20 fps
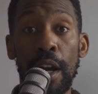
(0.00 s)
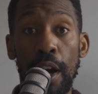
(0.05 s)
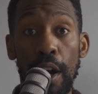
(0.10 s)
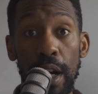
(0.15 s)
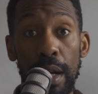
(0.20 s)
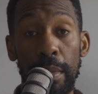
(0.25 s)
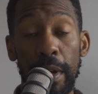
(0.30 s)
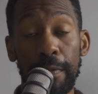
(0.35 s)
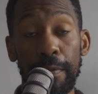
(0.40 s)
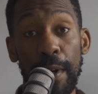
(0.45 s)
All right,
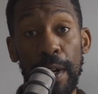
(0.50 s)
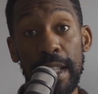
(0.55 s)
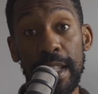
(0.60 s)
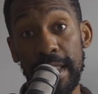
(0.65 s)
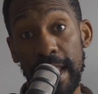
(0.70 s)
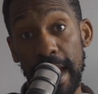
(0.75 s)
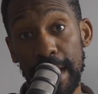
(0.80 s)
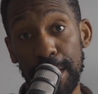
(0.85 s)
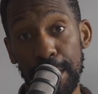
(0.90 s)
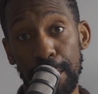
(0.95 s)
my friends,
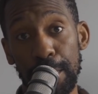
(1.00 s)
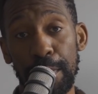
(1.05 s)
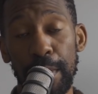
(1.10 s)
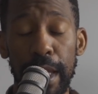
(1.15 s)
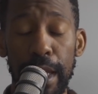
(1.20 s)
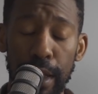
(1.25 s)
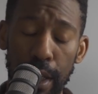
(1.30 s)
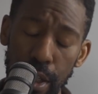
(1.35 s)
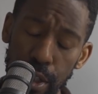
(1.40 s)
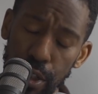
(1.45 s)
that's the vid.
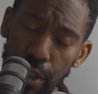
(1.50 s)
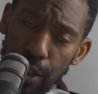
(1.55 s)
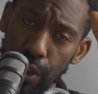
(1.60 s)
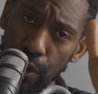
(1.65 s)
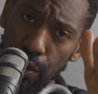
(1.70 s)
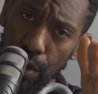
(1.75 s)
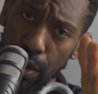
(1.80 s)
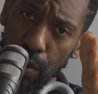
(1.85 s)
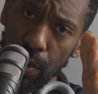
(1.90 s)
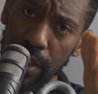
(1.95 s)
You
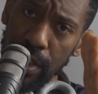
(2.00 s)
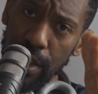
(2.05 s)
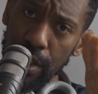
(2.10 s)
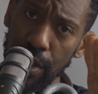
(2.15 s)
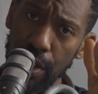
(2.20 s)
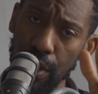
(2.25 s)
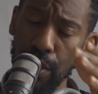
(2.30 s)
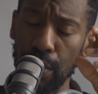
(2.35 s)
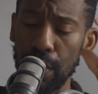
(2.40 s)
know what to do.